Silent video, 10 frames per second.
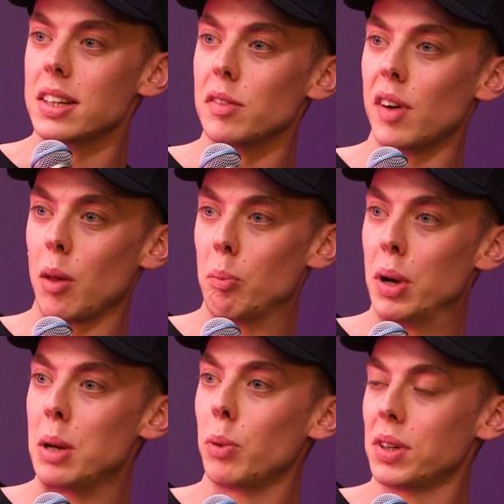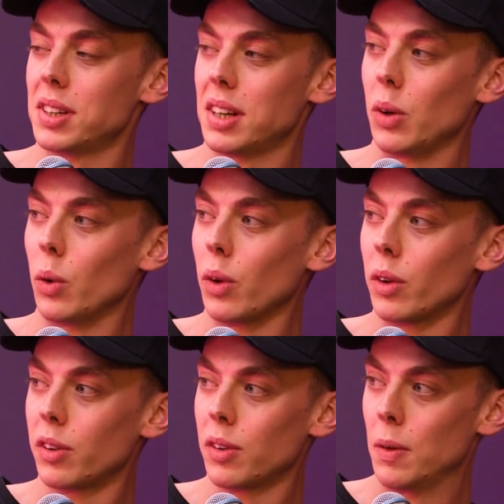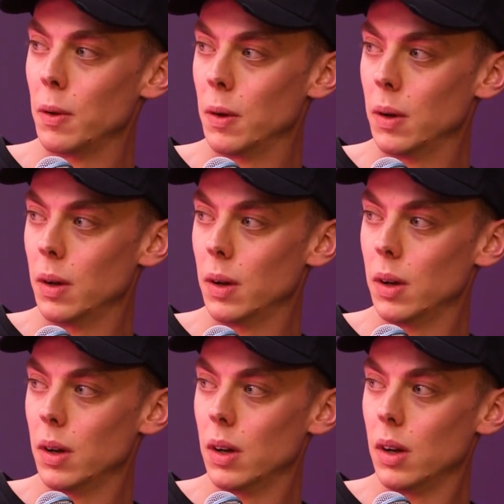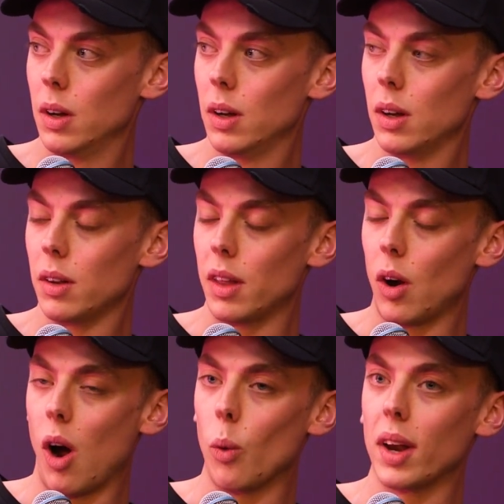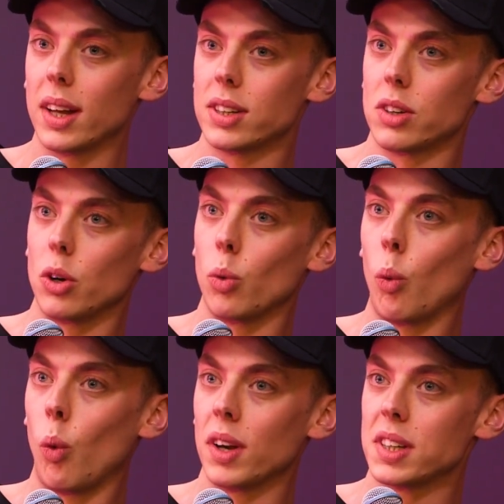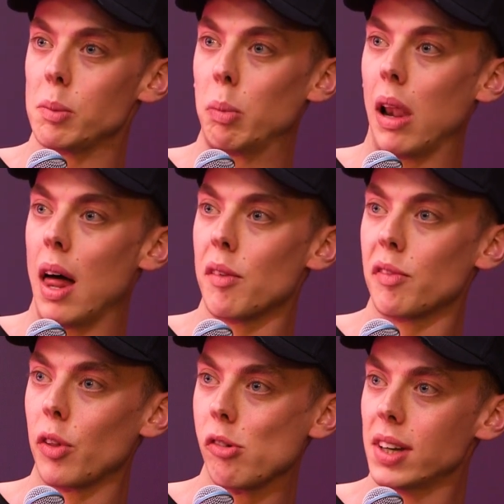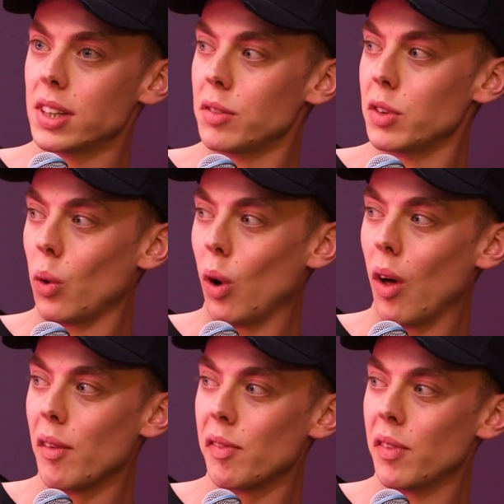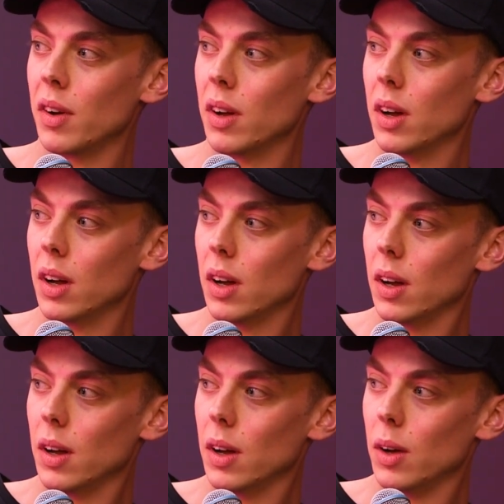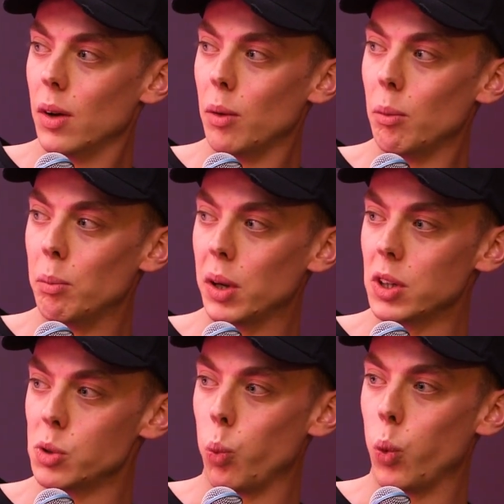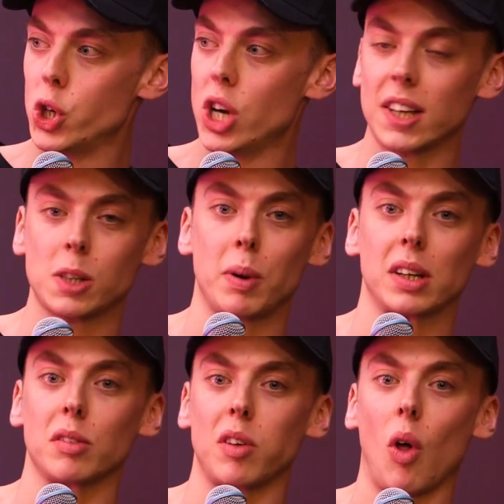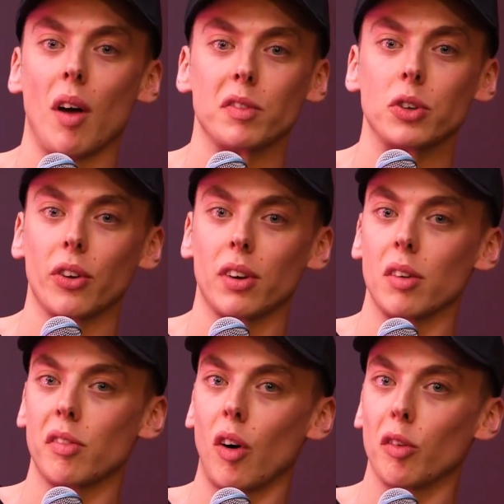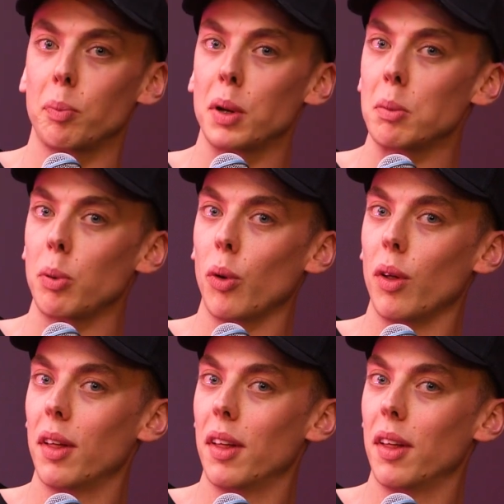develop people's skills, then I would ask you, well, what is the plan for the rest of your life? Because which aspect of life doesn't involve people?